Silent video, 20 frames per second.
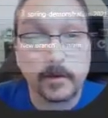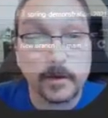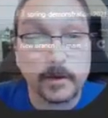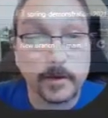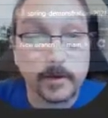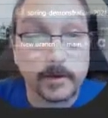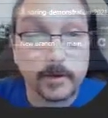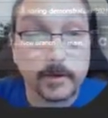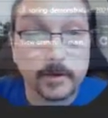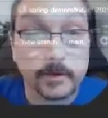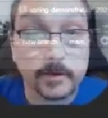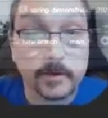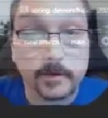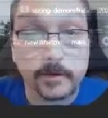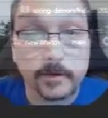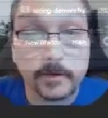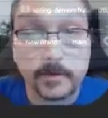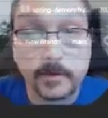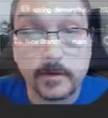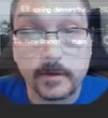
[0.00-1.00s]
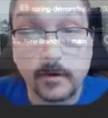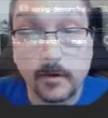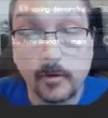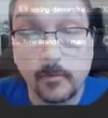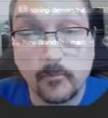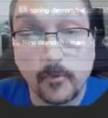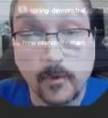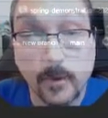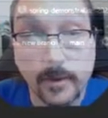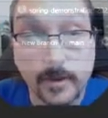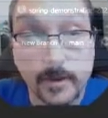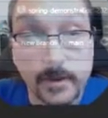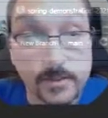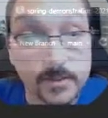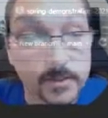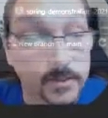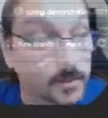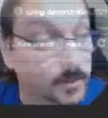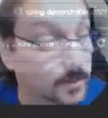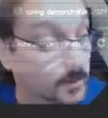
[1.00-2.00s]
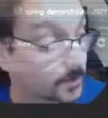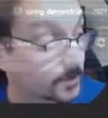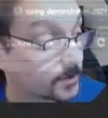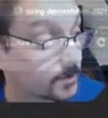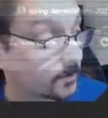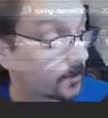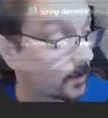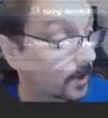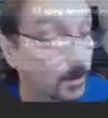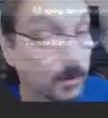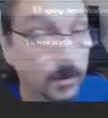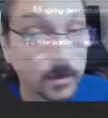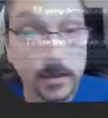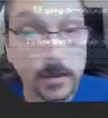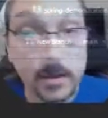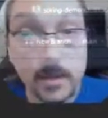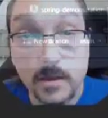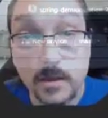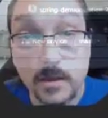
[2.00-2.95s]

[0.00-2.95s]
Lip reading: And hopefully it doesn't take too long.